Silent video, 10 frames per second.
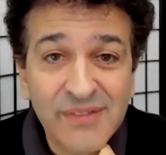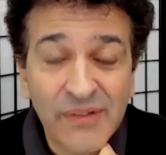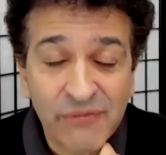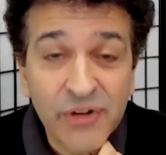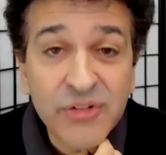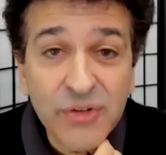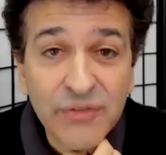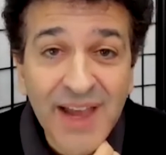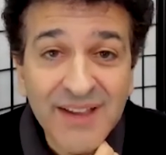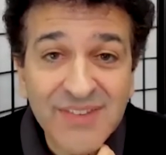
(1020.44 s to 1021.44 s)
first two
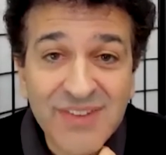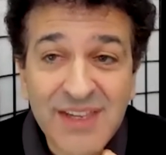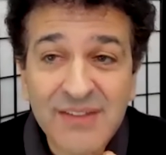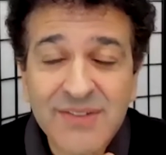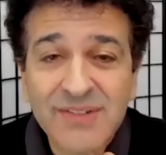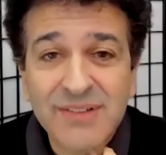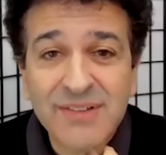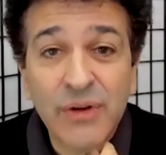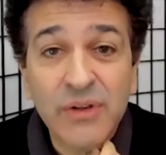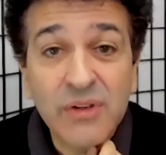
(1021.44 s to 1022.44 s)
vaccines
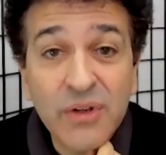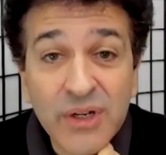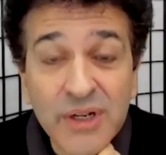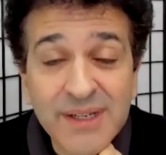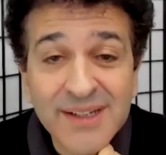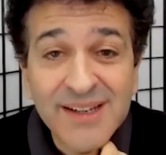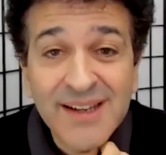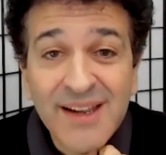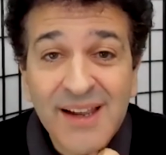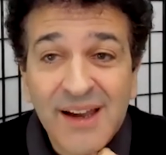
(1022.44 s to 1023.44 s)
looked good,
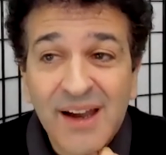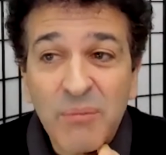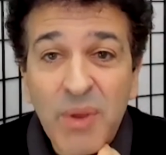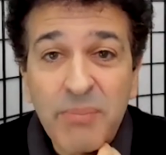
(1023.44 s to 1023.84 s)
but